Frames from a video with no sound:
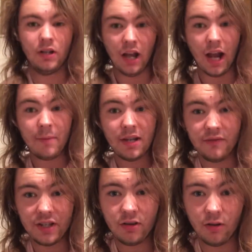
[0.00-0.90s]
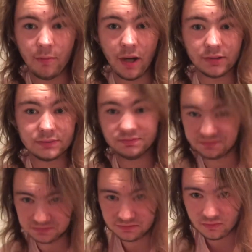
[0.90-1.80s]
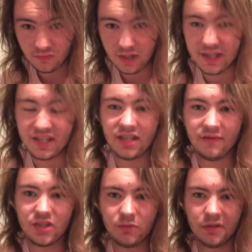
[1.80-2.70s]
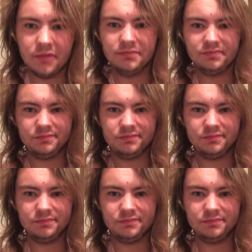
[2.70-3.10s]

I made a video about this individual